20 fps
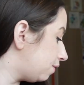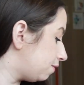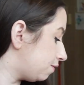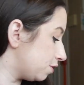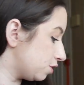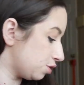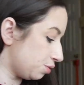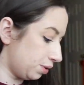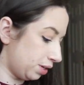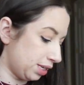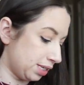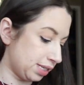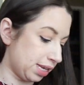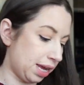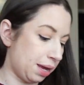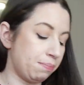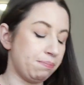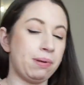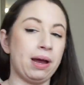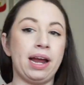First one is
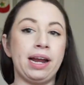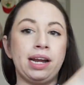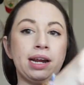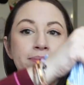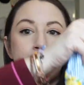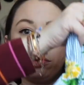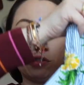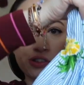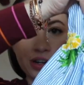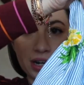a pineapple